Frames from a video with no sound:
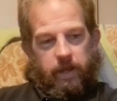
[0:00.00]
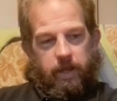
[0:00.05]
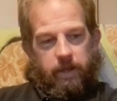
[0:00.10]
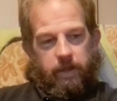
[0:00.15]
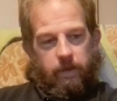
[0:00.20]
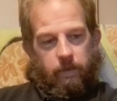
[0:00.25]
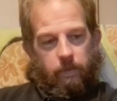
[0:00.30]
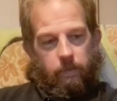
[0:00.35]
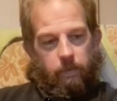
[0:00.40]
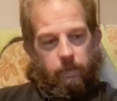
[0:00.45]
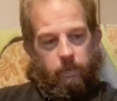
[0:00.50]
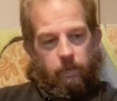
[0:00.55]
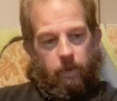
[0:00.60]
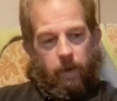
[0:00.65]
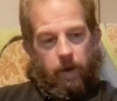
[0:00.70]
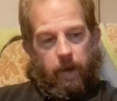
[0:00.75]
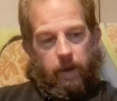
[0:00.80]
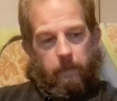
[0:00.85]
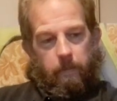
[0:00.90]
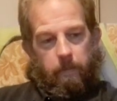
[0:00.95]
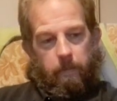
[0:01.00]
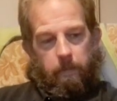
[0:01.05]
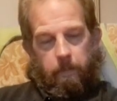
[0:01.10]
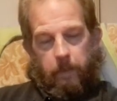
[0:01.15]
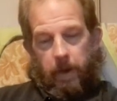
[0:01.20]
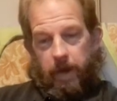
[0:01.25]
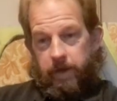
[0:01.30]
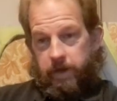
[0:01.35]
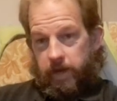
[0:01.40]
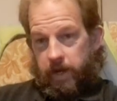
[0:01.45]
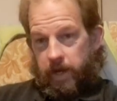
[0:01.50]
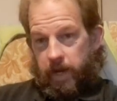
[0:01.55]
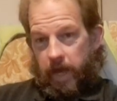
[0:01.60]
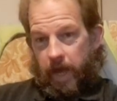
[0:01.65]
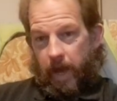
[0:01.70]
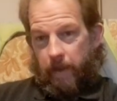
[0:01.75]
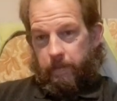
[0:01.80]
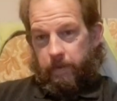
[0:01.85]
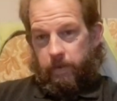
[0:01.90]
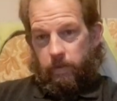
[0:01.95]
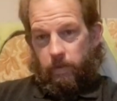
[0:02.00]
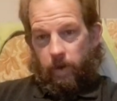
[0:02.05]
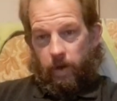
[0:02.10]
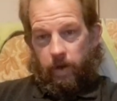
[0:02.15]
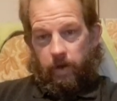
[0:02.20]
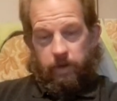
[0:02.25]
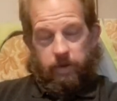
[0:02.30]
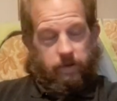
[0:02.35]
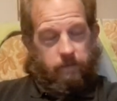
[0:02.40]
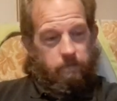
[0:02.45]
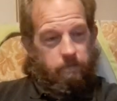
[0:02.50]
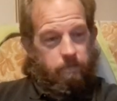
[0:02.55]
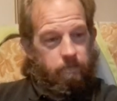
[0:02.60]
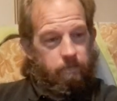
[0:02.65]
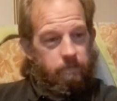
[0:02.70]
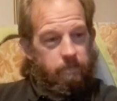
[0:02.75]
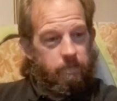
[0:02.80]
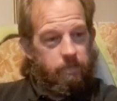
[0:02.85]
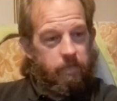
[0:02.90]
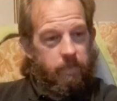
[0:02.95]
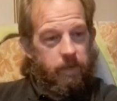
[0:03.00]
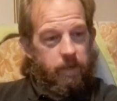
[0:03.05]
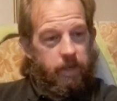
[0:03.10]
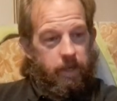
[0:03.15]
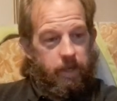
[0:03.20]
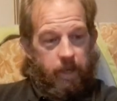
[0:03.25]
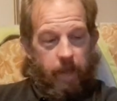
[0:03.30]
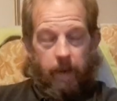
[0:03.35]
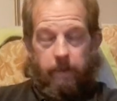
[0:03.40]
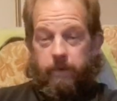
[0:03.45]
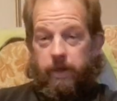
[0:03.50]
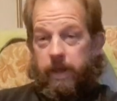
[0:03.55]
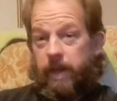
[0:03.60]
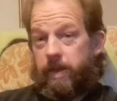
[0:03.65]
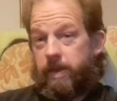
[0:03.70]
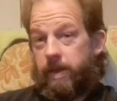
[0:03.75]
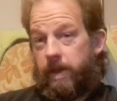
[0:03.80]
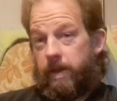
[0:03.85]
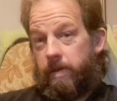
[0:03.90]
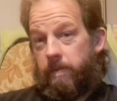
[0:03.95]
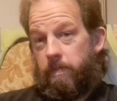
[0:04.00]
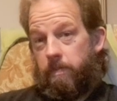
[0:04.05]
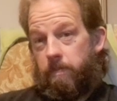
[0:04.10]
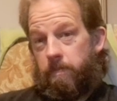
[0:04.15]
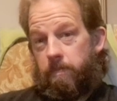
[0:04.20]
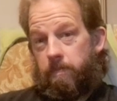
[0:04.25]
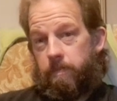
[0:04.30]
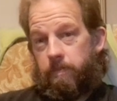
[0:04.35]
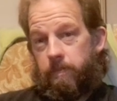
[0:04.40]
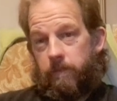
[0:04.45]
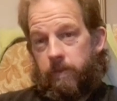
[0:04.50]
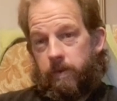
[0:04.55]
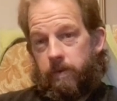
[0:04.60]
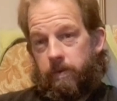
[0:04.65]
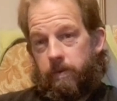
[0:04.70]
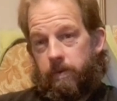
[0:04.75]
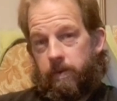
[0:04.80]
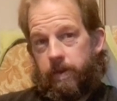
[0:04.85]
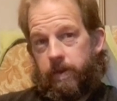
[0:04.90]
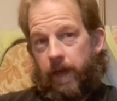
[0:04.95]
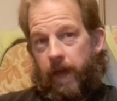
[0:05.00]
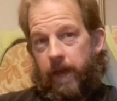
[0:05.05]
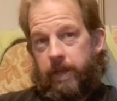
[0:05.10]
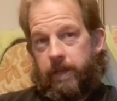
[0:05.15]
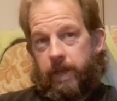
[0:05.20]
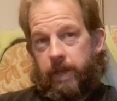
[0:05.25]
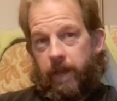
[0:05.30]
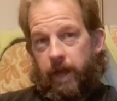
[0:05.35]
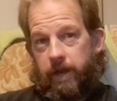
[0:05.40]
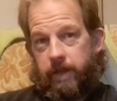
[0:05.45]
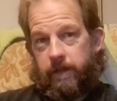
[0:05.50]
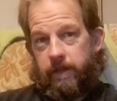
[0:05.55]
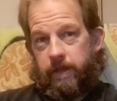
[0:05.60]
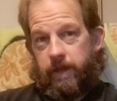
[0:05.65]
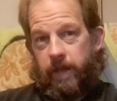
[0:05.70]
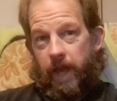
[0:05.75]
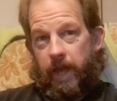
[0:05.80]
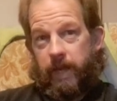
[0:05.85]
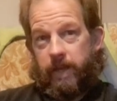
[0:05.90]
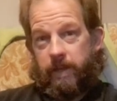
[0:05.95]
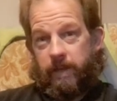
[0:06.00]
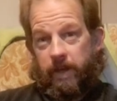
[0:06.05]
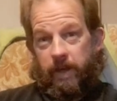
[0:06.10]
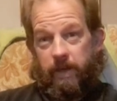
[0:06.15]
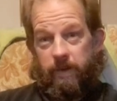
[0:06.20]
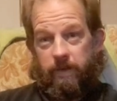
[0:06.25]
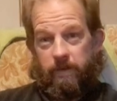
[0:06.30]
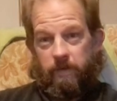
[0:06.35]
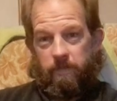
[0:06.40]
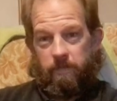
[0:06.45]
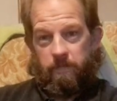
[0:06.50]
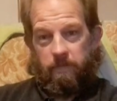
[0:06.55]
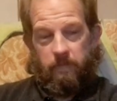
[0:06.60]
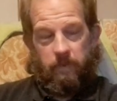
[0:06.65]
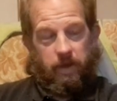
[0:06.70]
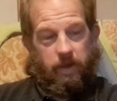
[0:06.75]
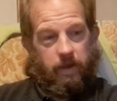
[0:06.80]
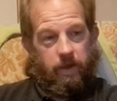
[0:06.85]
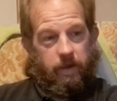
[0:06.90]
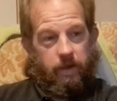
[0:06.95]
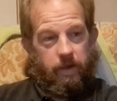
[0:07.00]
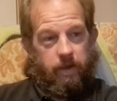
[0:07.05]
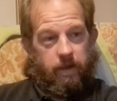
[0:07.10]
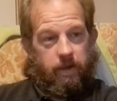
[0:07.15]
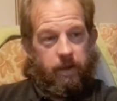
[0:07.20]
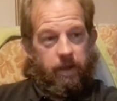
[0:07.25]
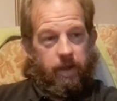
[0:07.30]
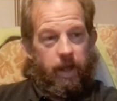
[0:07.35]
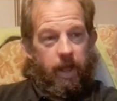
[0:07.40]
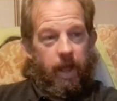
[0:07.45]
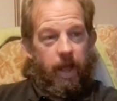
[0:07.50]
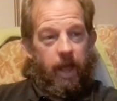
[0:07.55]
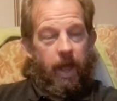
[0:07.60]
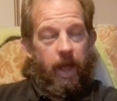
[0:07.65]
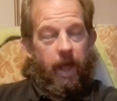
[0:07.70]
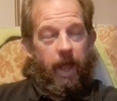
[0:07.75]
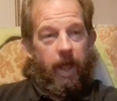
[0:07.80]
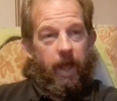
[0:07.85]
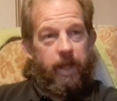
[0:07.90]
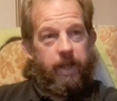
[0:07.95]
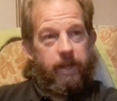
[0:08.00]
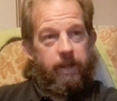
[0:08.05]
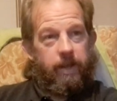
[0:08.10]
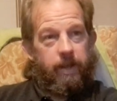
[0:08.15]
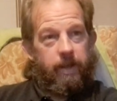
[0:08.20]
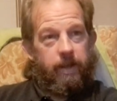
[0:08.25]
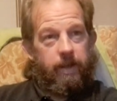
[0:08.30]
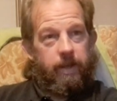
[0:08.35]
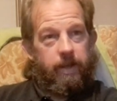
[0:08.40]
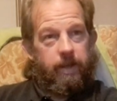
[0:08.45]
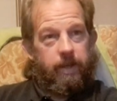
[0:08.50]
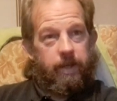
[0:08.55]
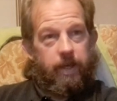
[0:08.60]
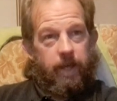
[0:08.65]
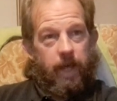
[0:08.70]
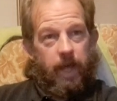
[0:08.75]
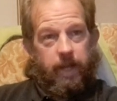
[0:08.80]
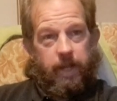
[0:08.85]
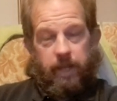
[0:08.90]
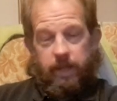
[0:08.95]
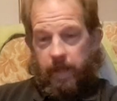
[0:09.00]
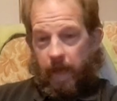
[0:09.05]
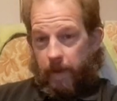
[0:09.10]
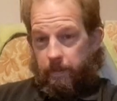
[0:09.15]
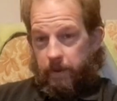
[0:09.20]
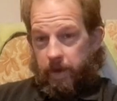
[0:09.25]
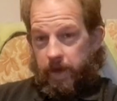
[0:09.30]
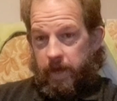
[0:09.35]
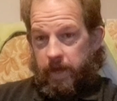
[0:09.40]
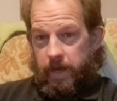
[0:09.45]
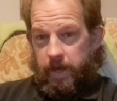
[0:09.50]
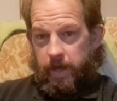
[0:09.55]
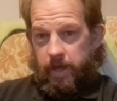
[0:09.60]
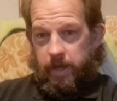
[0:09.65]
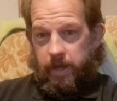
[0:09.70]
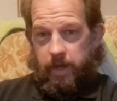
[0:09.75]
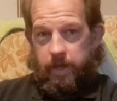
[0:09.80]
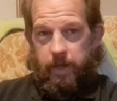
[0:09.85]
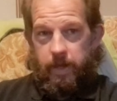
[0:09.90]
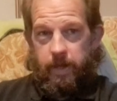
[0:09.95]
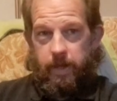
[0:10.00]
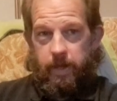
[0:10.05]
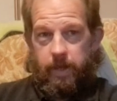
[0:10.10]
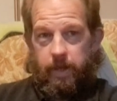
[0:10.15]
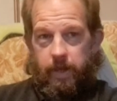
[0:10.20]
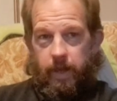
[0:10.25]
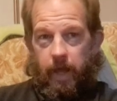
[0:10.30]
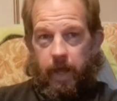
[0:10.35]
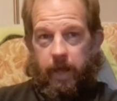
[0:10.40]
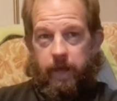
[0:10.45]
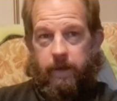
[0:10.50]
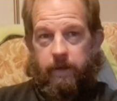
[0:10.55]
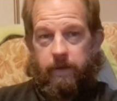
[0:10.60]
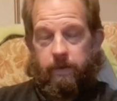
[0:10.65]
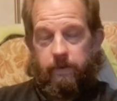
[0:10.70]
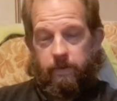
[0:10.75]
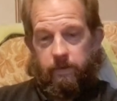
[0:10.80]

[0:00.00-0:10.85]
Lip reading: So what basically happened was, this is set in the 1980s, and Ken and Debbie, they